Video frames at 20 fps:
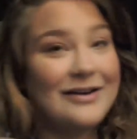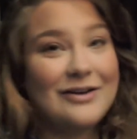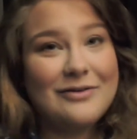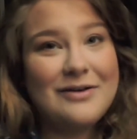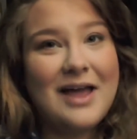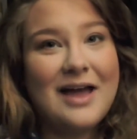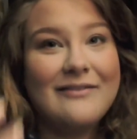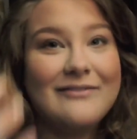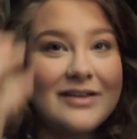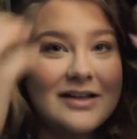don't
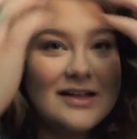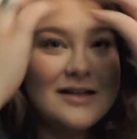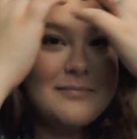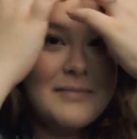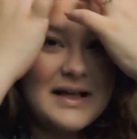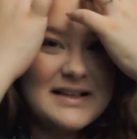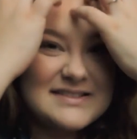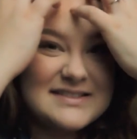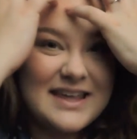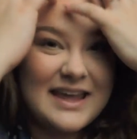have a
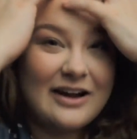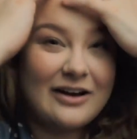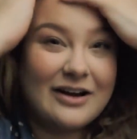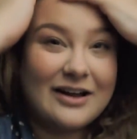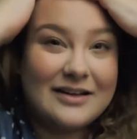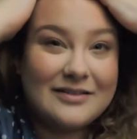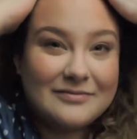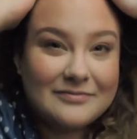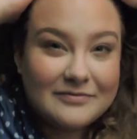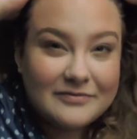
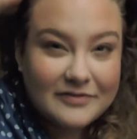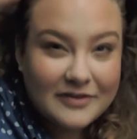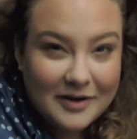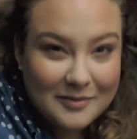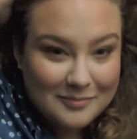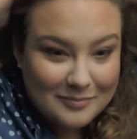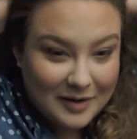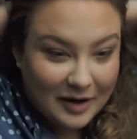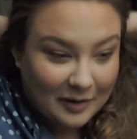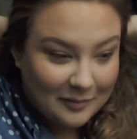mascara
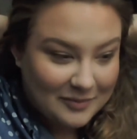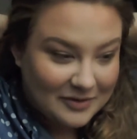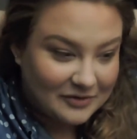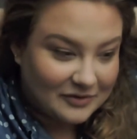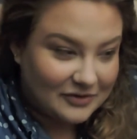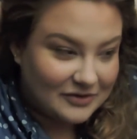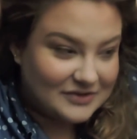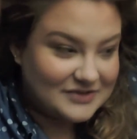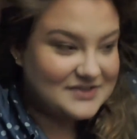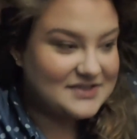from
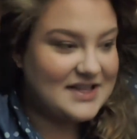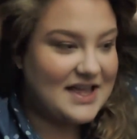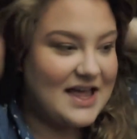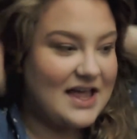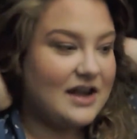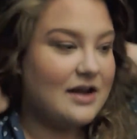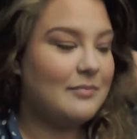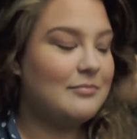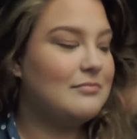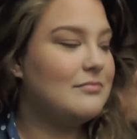BareMinerals,
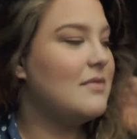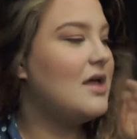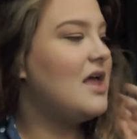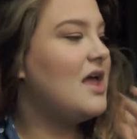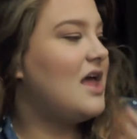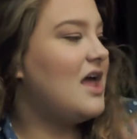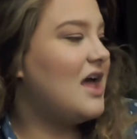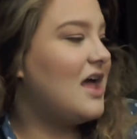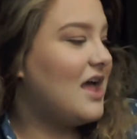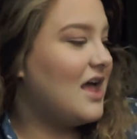and I'm
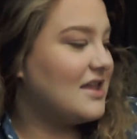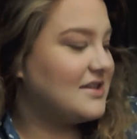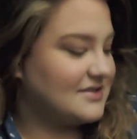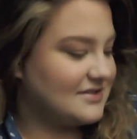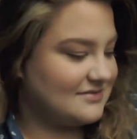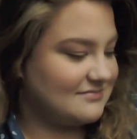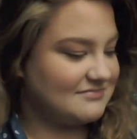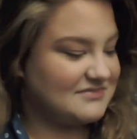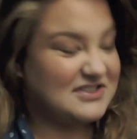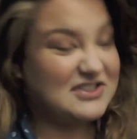
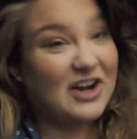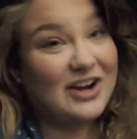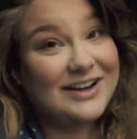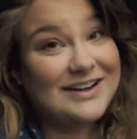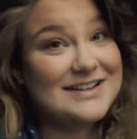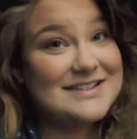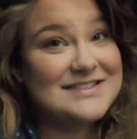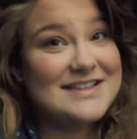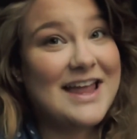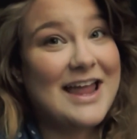sorry
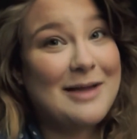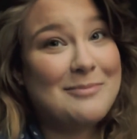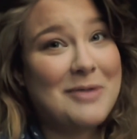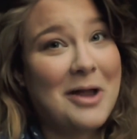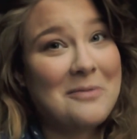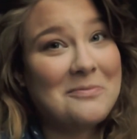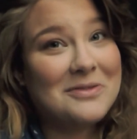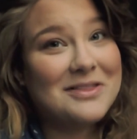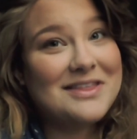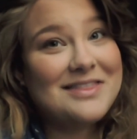to say I'm
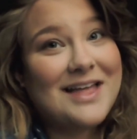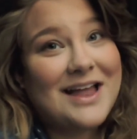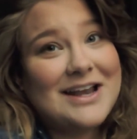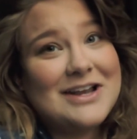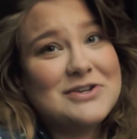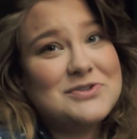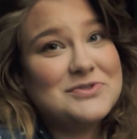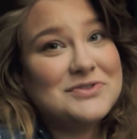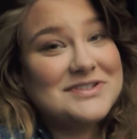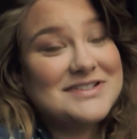not really that
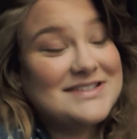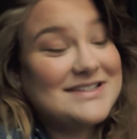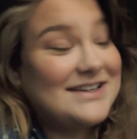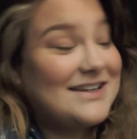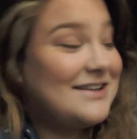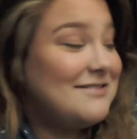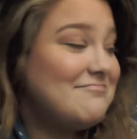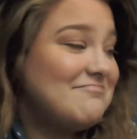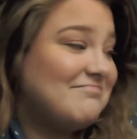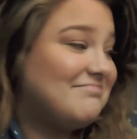
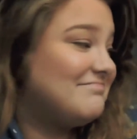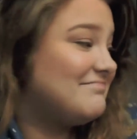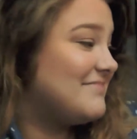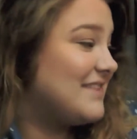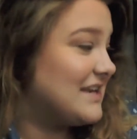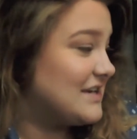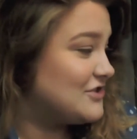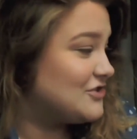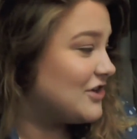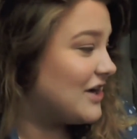interested
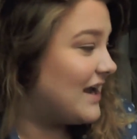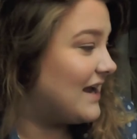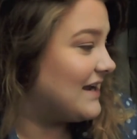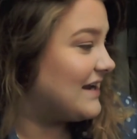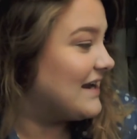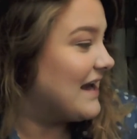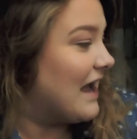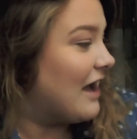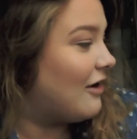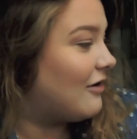in trying
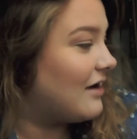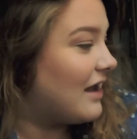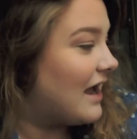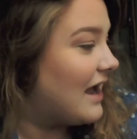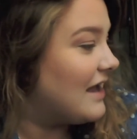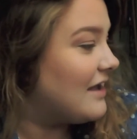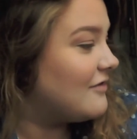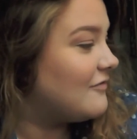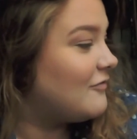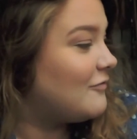it out.
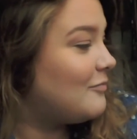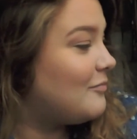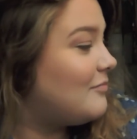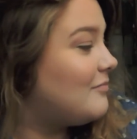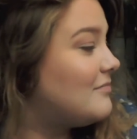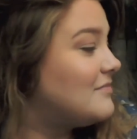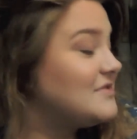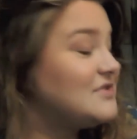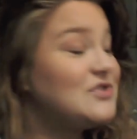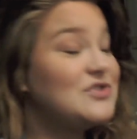I
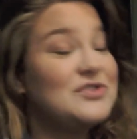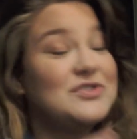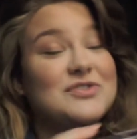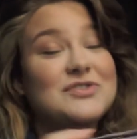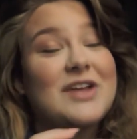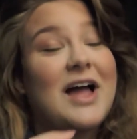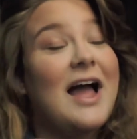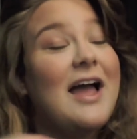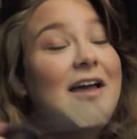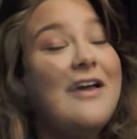
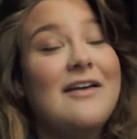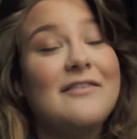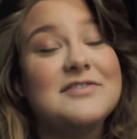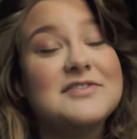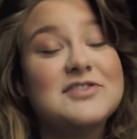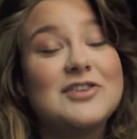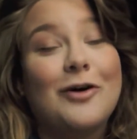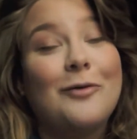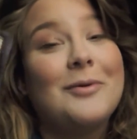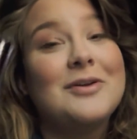have
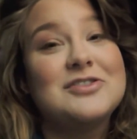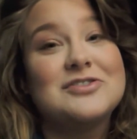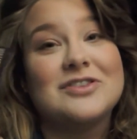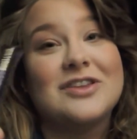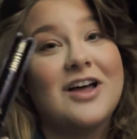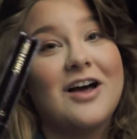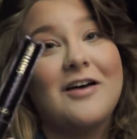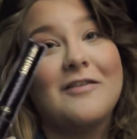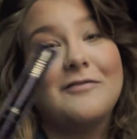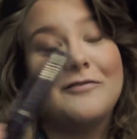so much
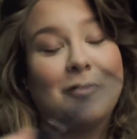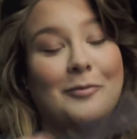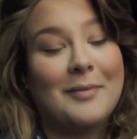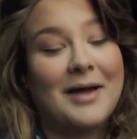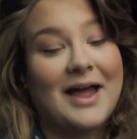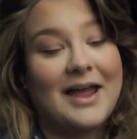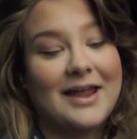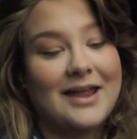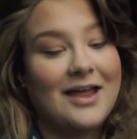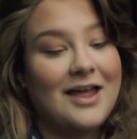love for
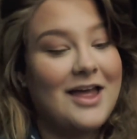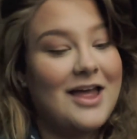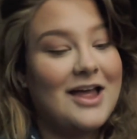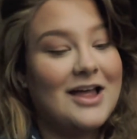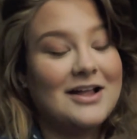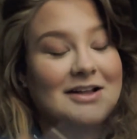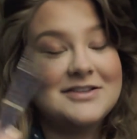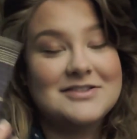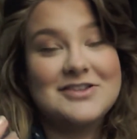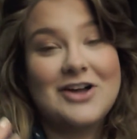my
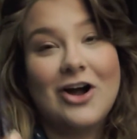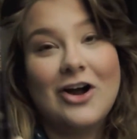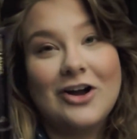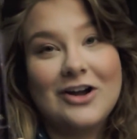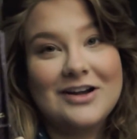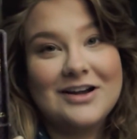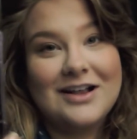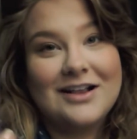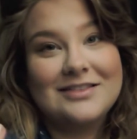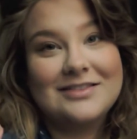
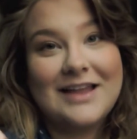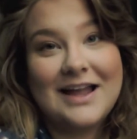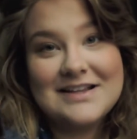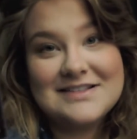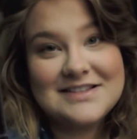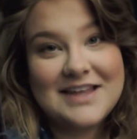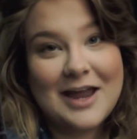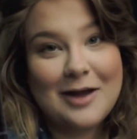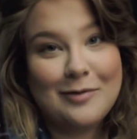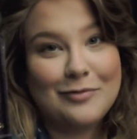Tarte
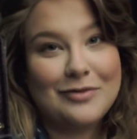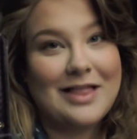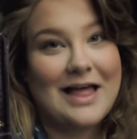Lights Camera